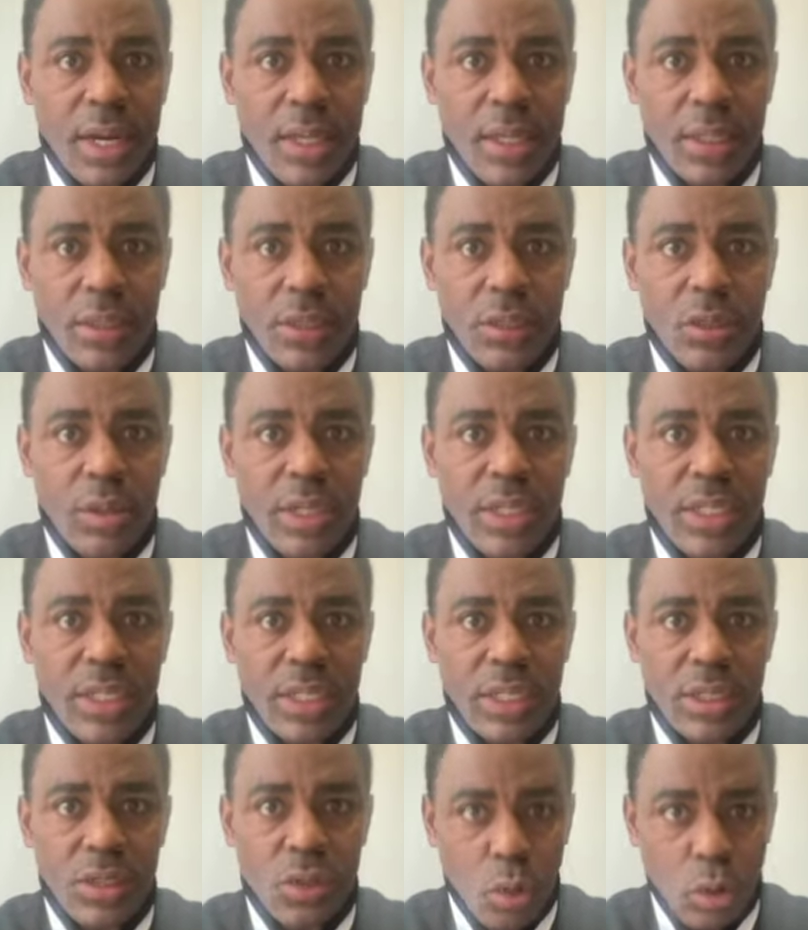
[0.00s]
You know,
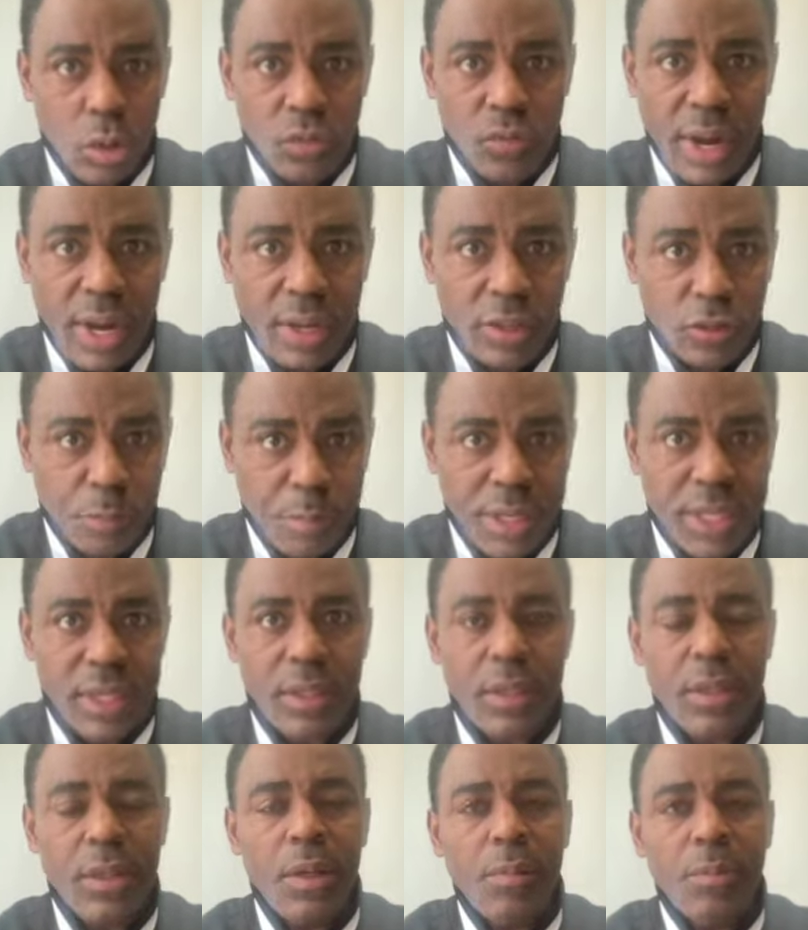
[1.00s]
he's going around
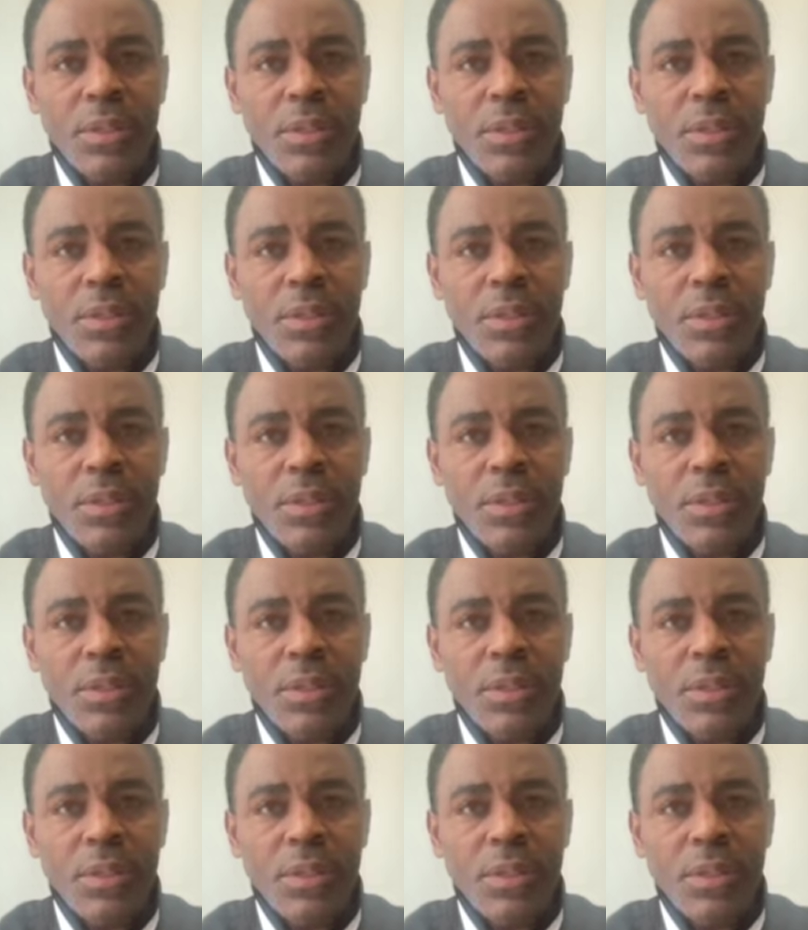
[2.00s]
speaking.